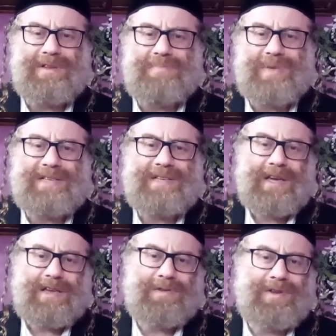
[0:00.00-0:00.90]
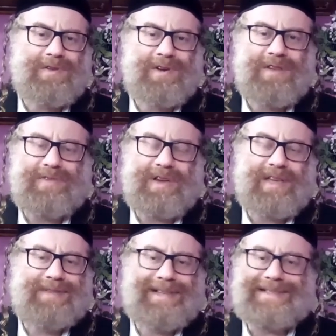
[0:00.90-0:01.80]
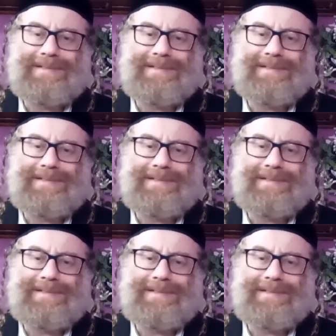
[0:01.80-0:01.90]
the peace, you want only forgiveness.